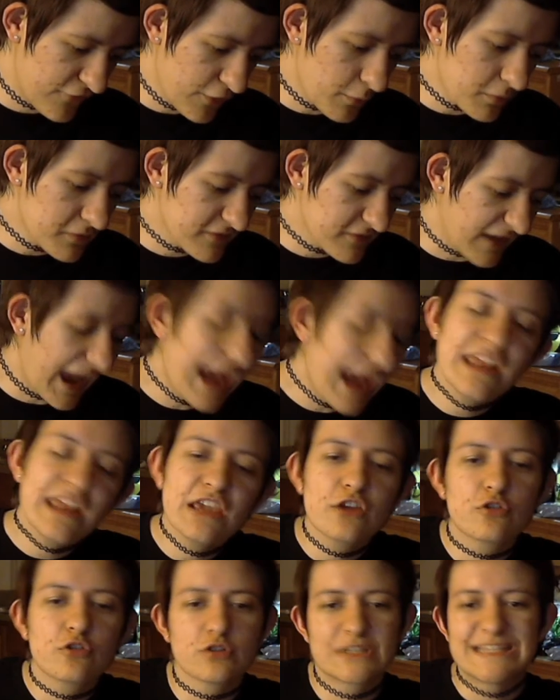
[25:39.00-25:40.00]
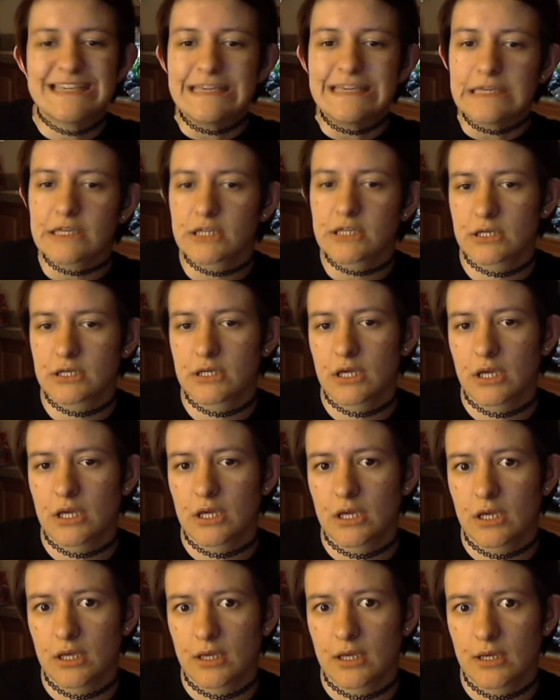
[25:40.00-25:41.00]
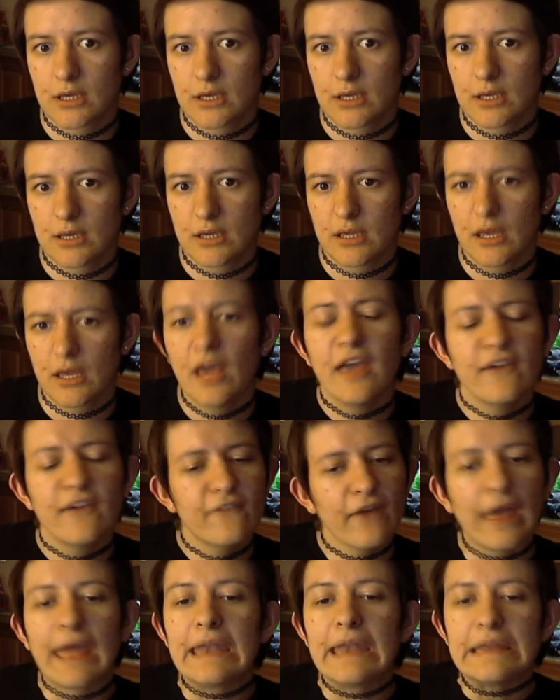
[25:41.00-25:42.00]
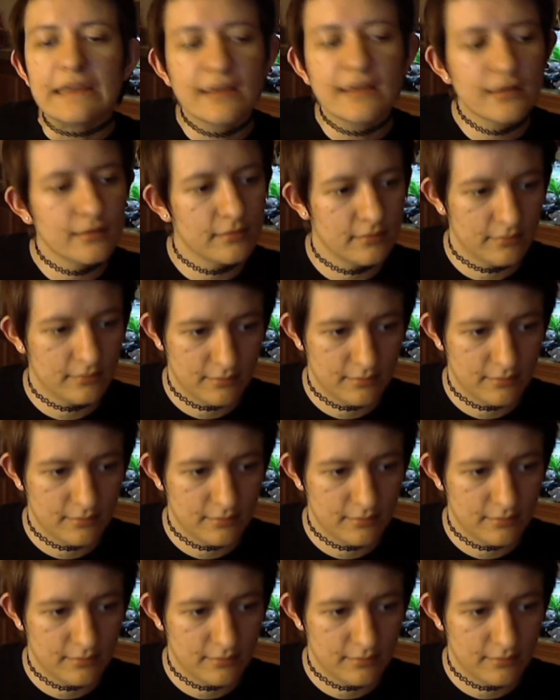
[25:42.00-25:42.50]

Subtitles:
there was any critique, if any,